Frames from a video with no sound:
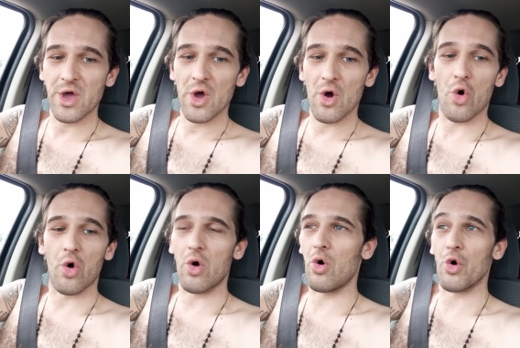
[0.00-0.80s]
or,
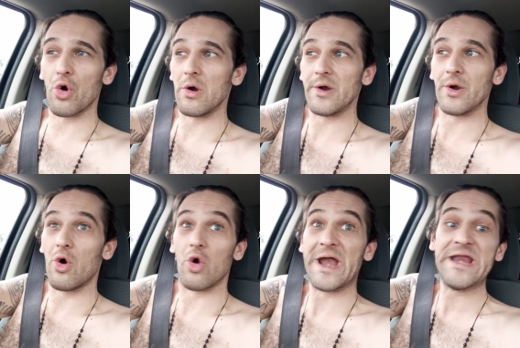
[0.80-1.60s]
or,
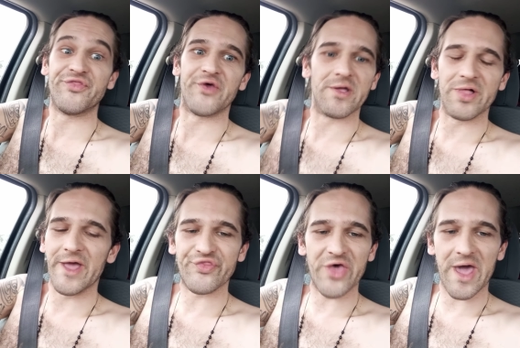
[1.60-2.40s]
or anything
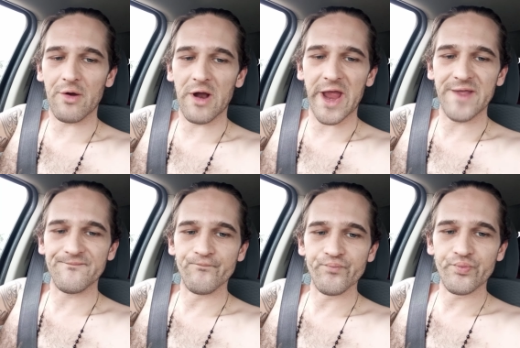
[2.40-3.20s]
like that, right?
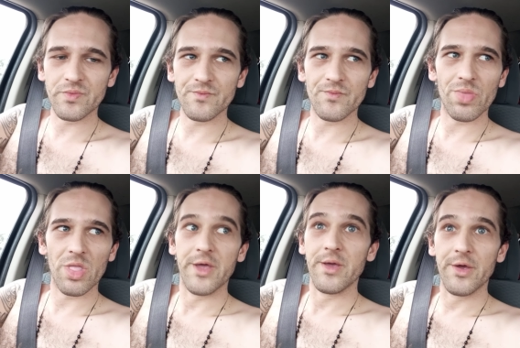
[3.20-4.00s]

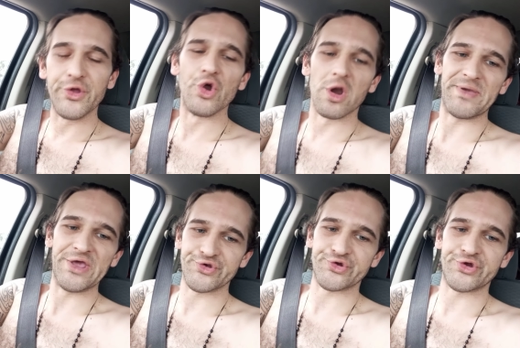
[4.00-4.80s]
You're a
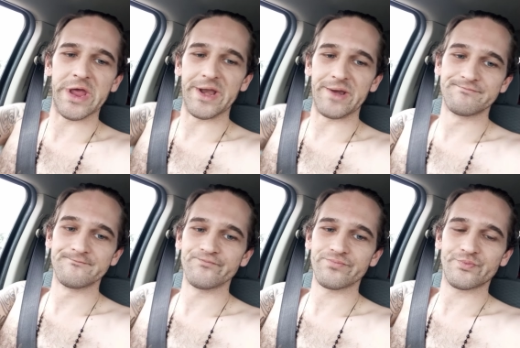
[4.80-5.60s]
piece of shit.
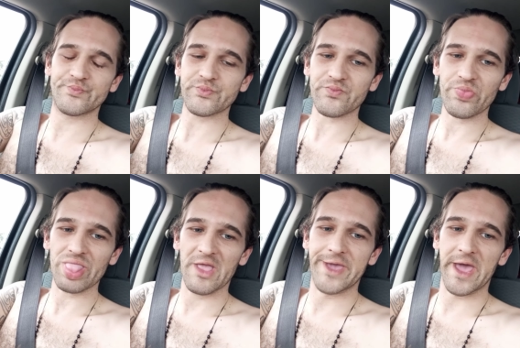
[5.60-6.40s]

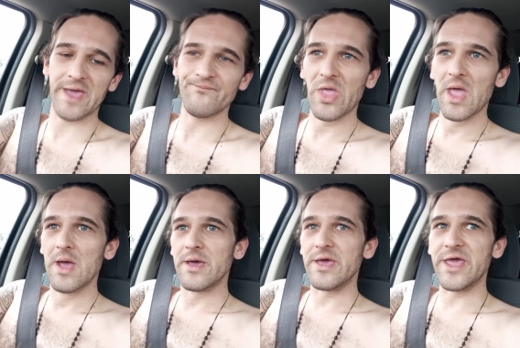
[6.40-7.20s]
Okay?
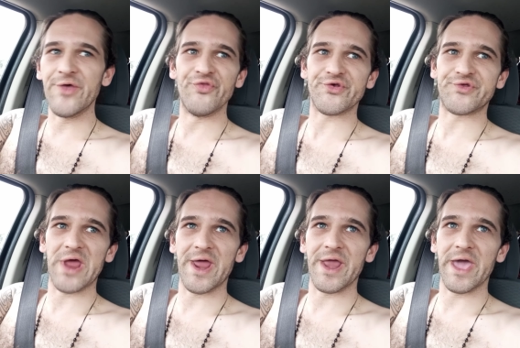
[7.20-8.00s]
In this
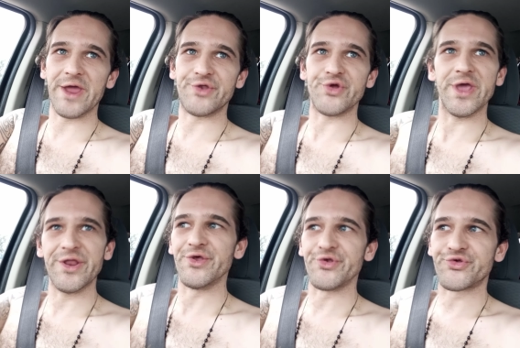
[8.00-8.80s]
day and age, it
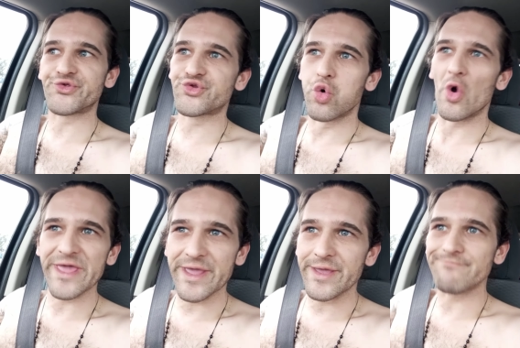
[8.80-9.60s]
is
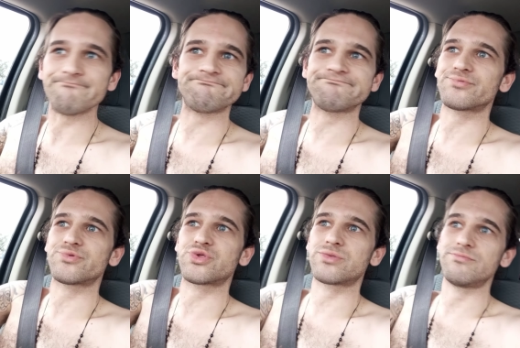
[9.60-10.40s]

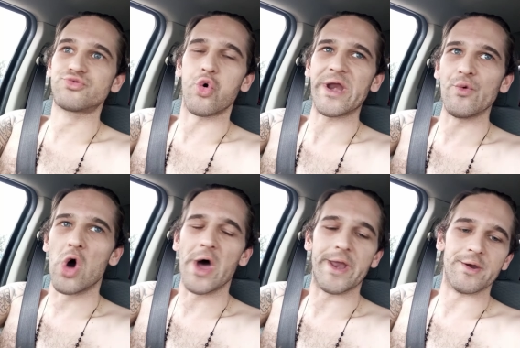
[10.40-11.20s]

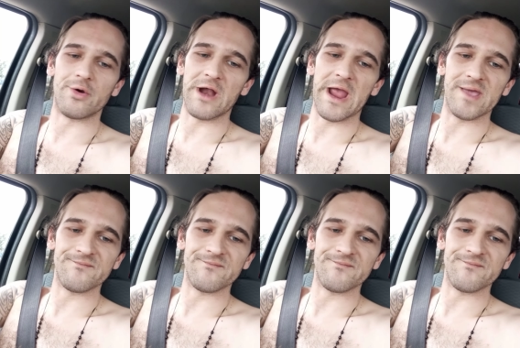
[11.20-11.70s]
2021, 20, right?